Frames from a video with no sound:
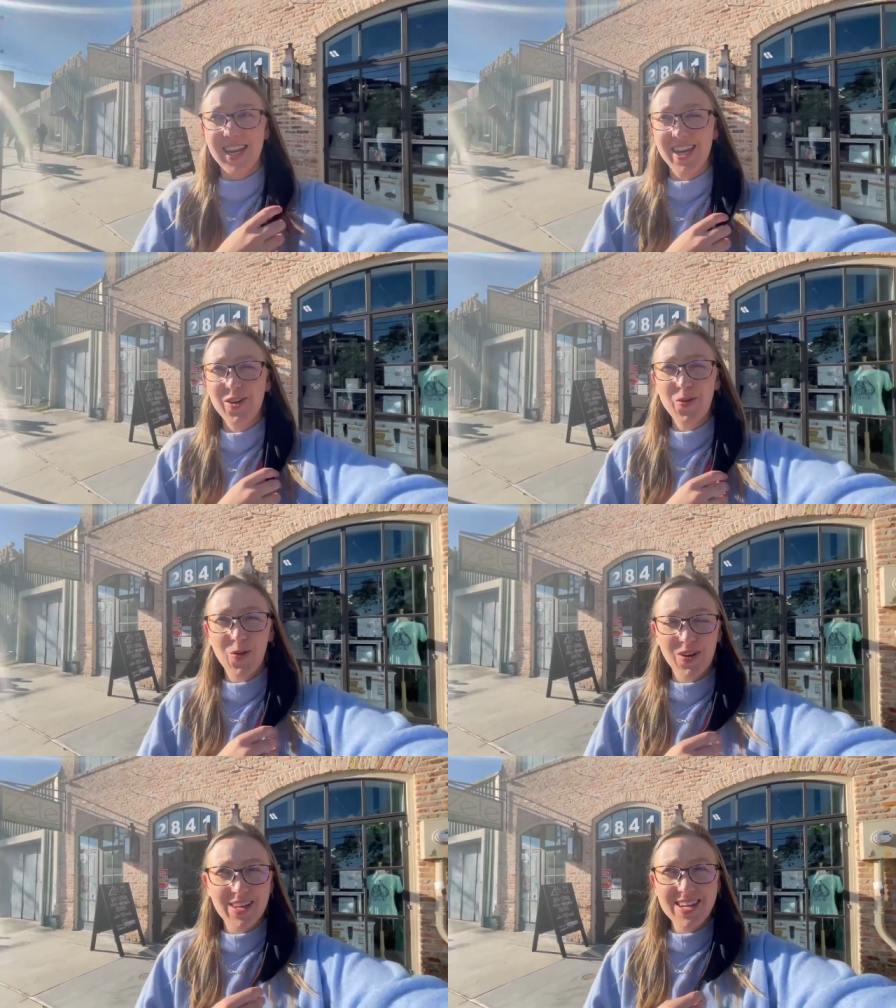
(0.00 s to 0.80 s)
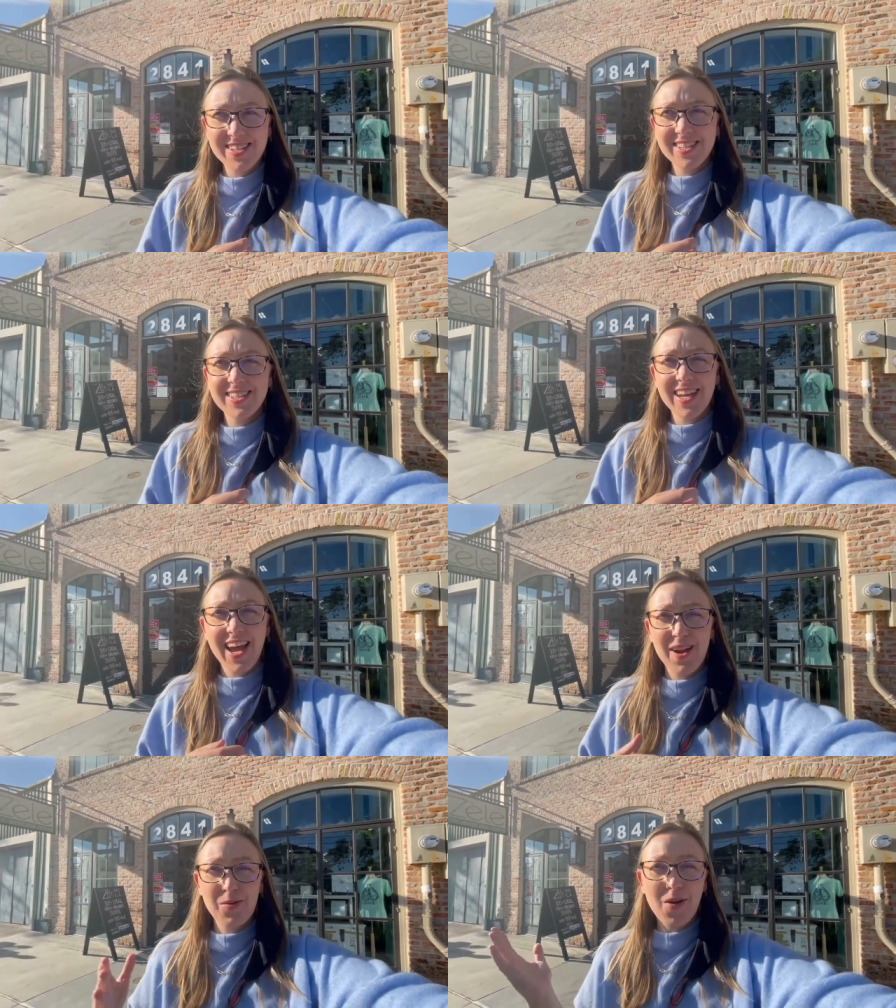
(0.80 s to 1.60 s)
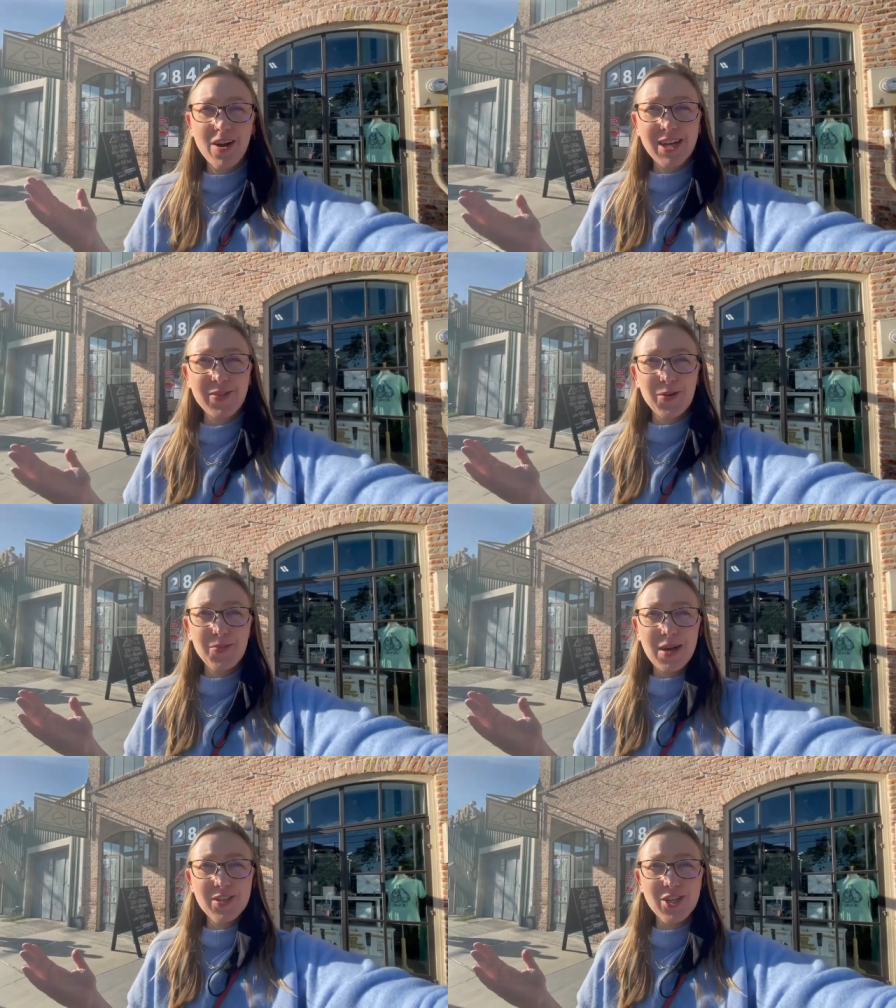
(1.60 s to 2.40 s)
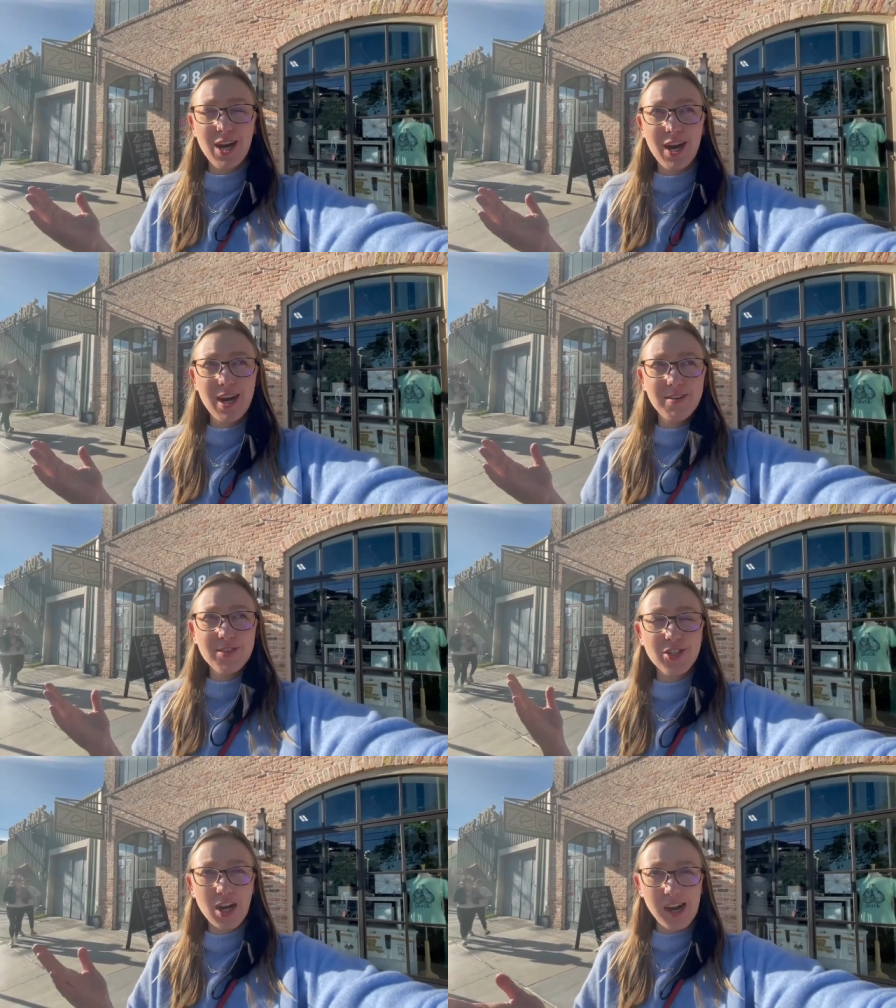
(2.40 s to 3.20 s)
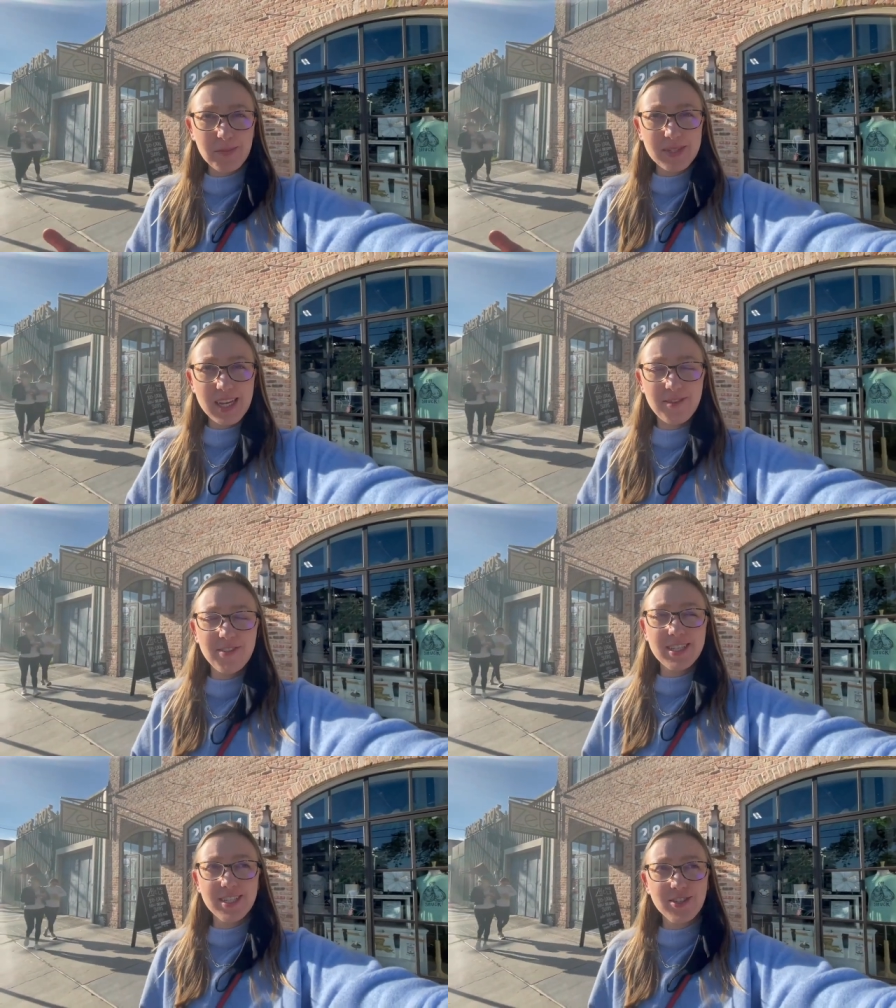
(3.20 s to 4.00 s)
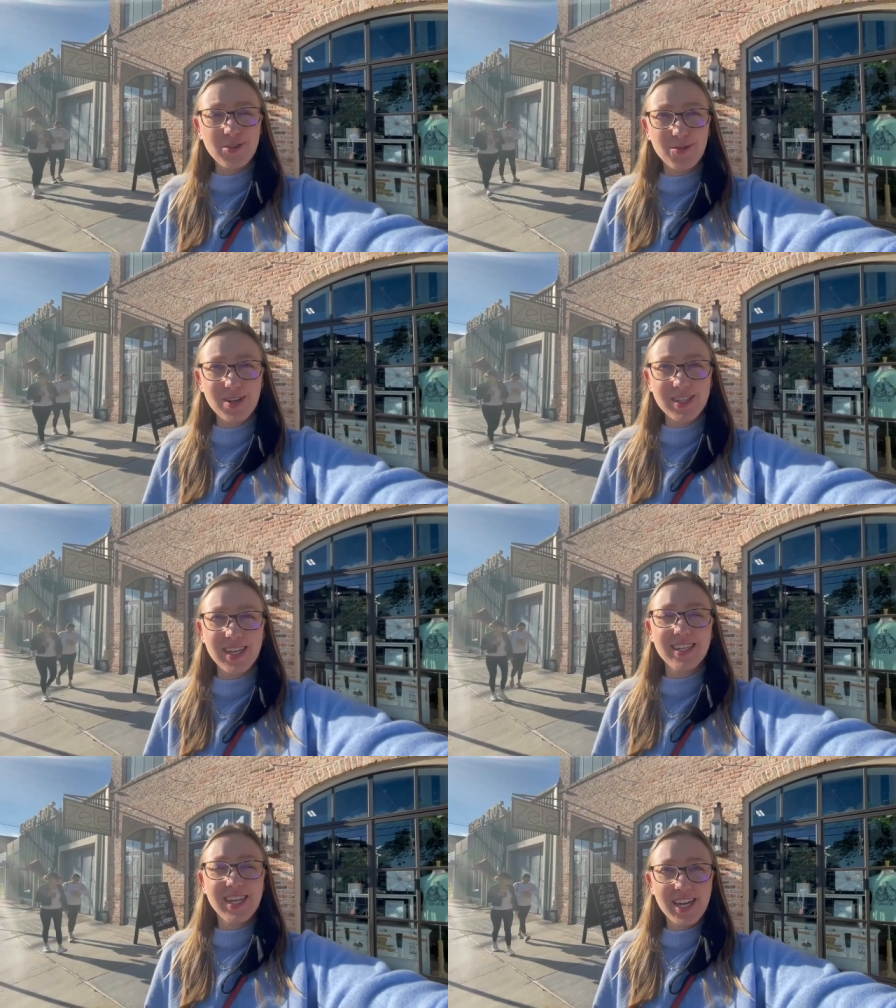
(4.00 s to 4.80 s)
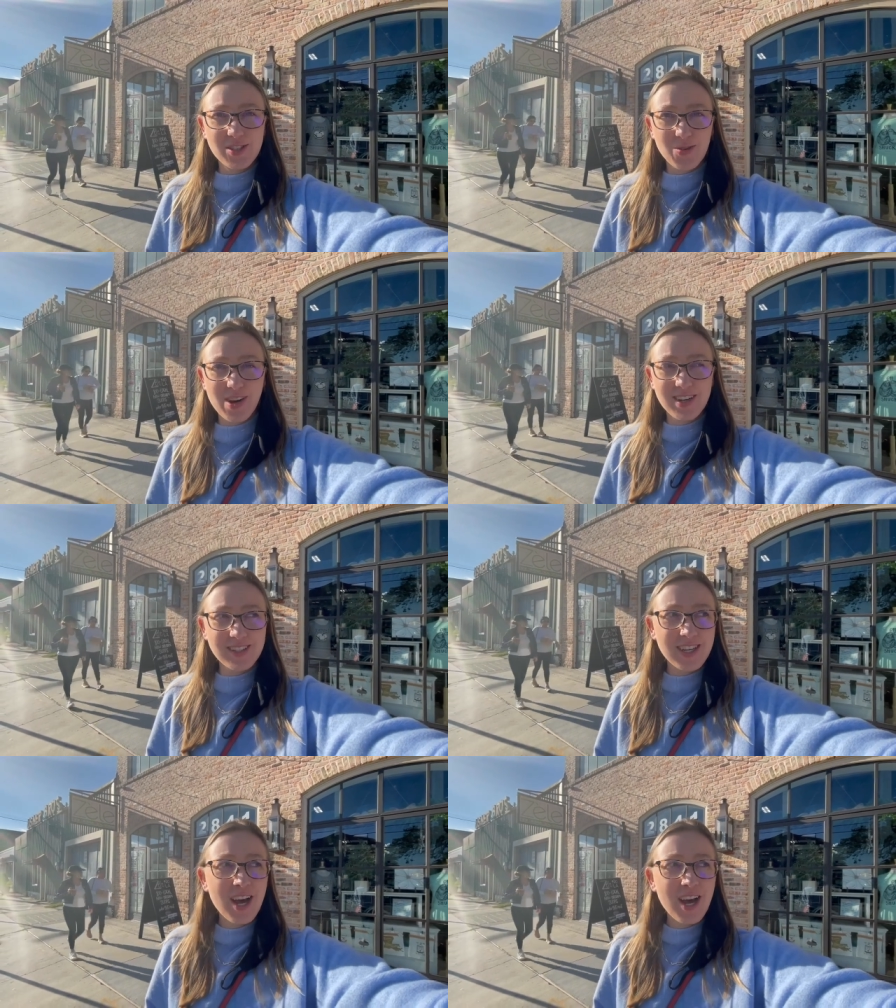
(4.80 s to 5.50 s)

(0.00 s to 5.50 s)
in New Orleans, and we're walking through a bunch of shops and vintage stores and antique stores,